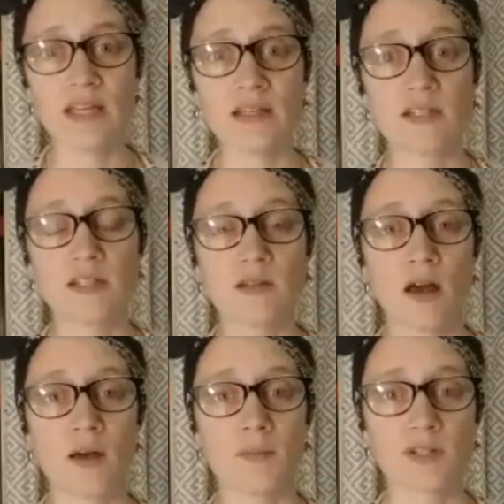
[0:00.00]
we
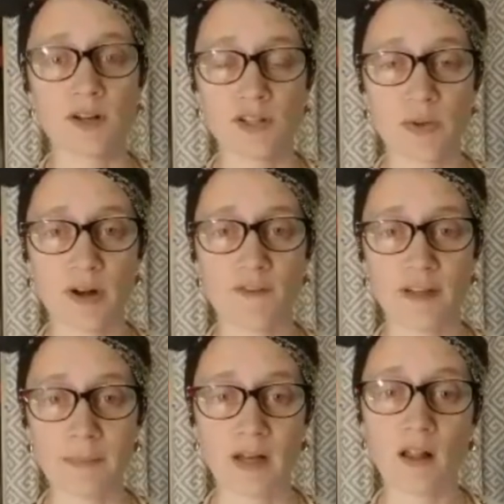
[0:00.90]
started doing our
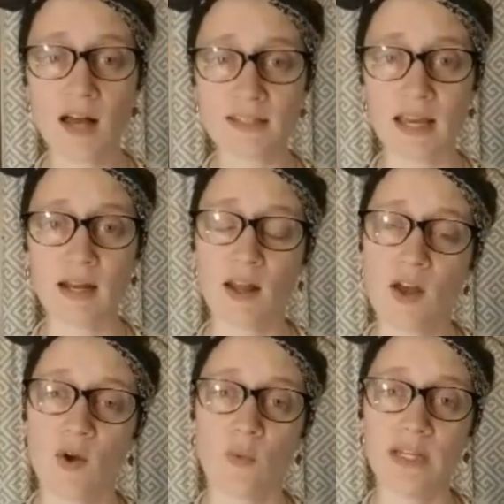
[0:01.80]
family closet,
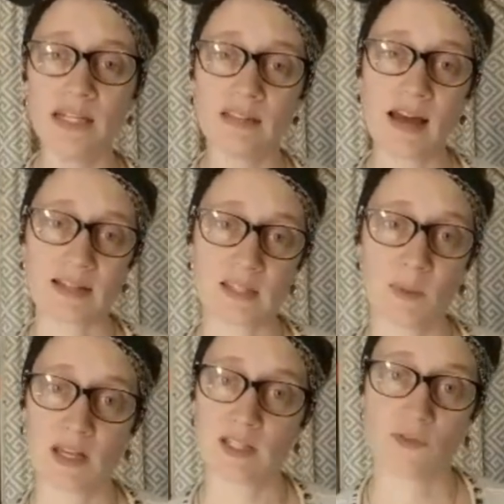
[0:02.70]
we needed that
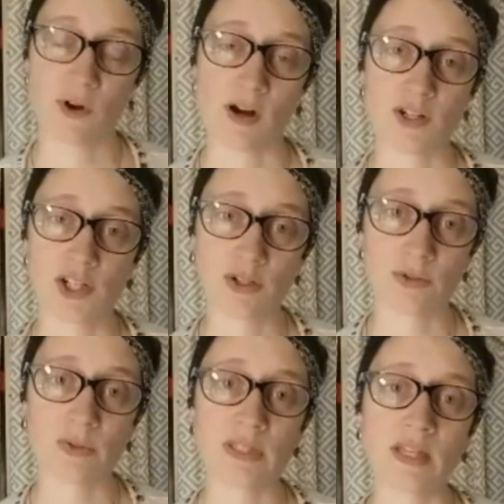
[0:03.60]
space for our
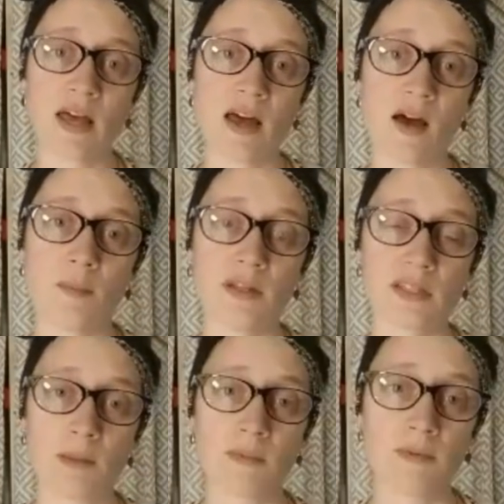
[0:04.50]
shoes and
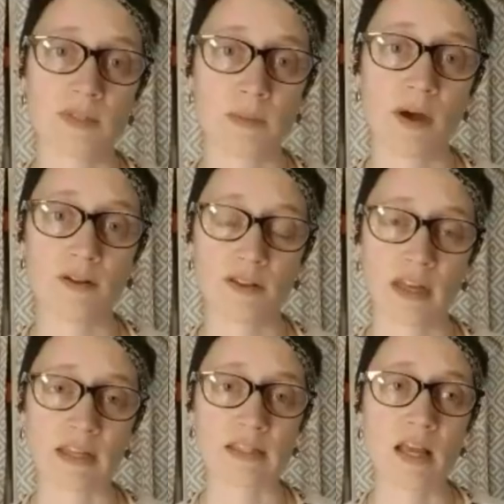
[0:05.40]
some other
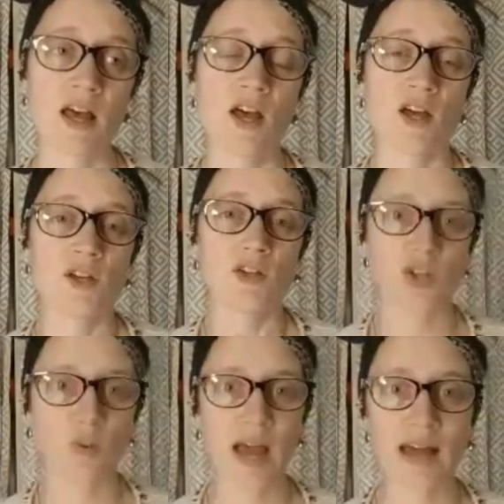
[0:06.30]
things.
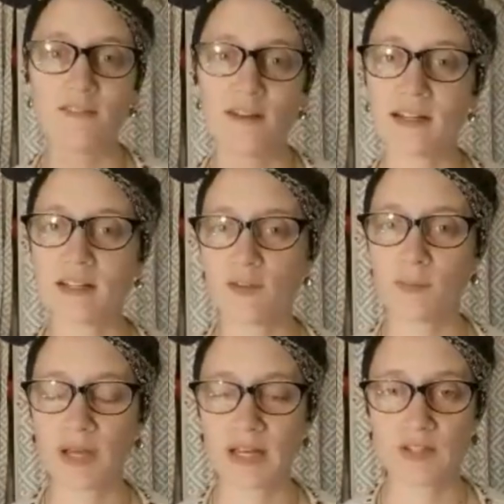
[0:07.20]
So we had to find a
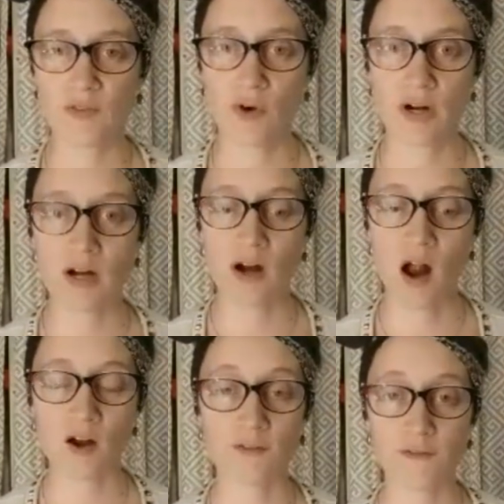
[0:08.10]
different place for
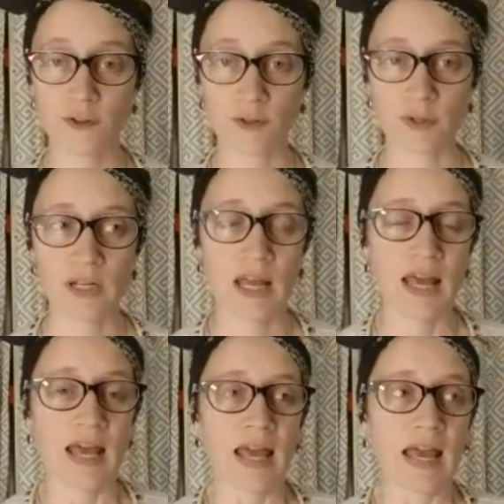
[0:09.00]
our food.
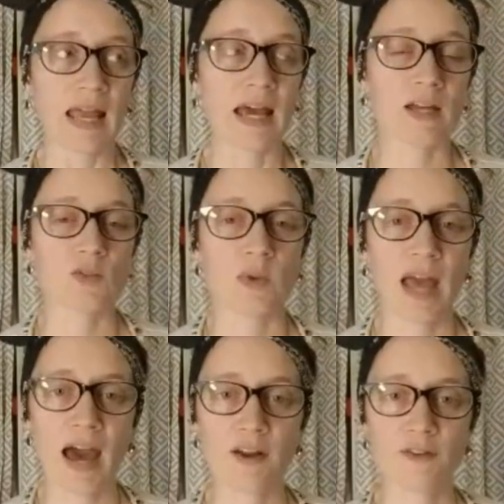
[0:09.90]
And we
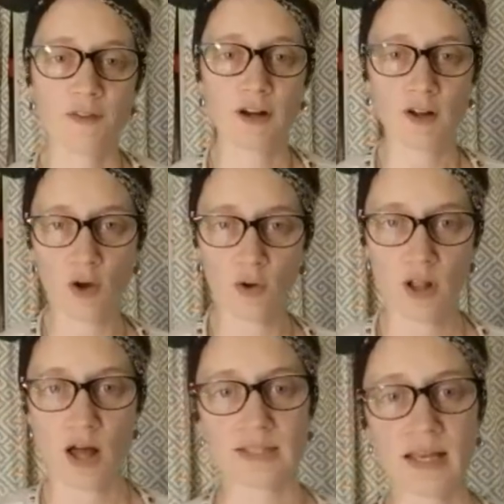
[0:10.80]
had a front coat
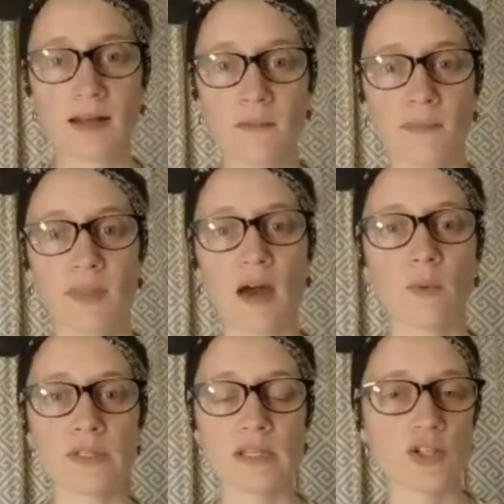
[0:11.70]
closet that
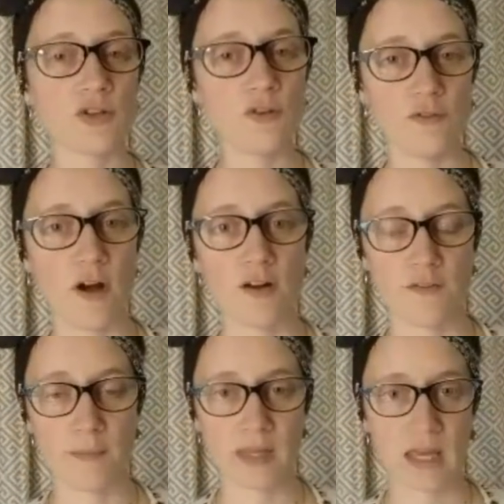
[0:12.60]
wasn't too far
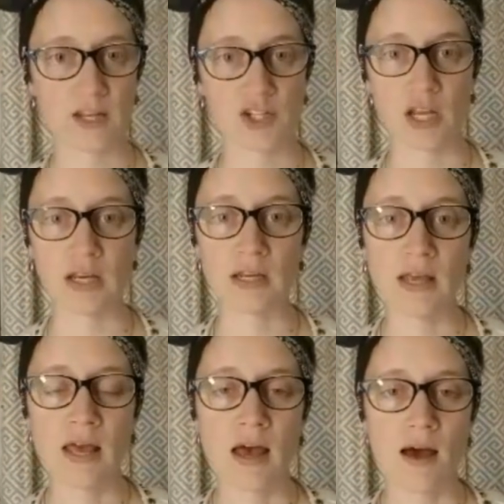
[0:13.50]
from the kitchen.